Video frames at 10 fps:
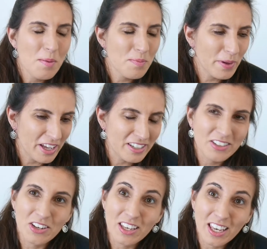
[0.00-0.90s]
But
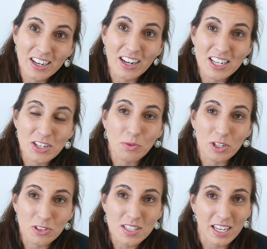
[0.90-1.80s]
you can get an idea of what
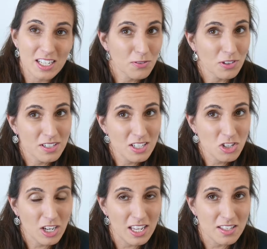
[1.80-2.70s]
it looks like in different
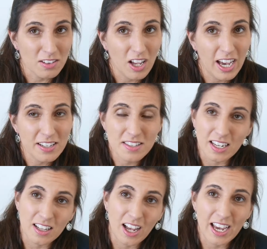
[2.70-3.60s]
shades of light,
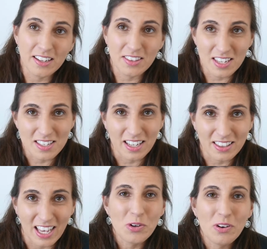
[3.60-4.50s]
sunlight, and things like that.